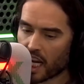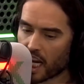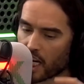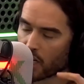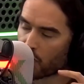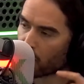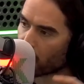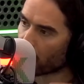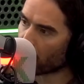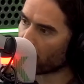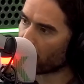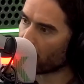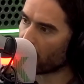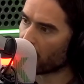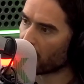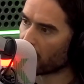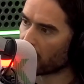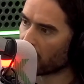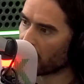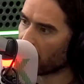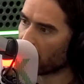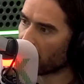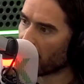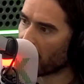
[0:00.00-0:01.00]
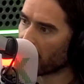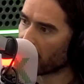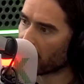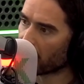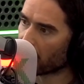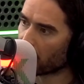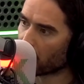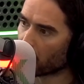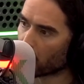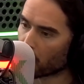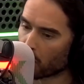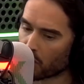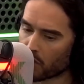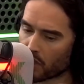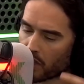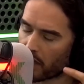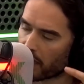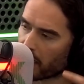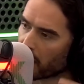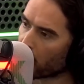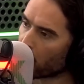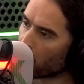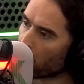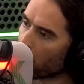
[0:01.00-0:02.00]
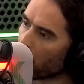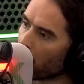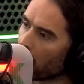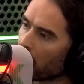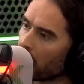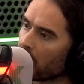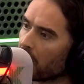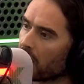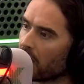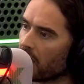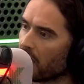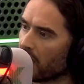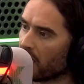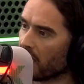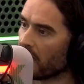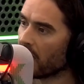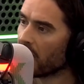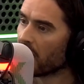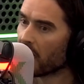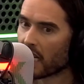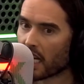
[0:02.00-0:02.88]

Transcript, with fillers: in traversing and heading towards are equality,